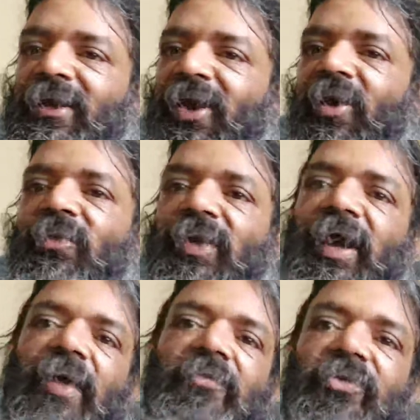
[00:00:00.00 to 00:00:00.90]
Now
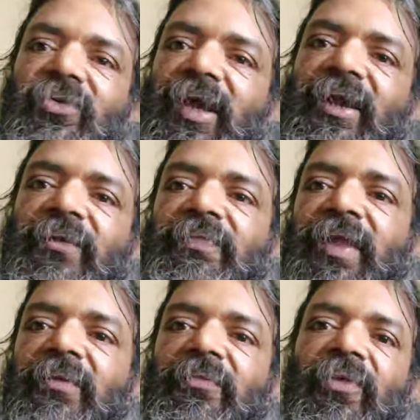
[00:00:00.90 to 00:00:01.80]
we have to set
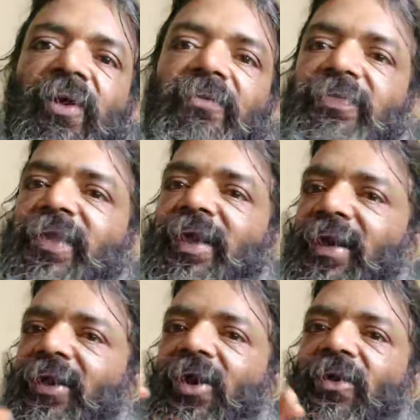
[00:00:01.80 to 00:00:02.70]
from
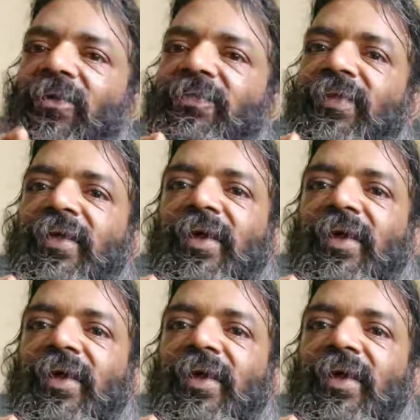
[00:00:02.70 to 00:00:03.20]
now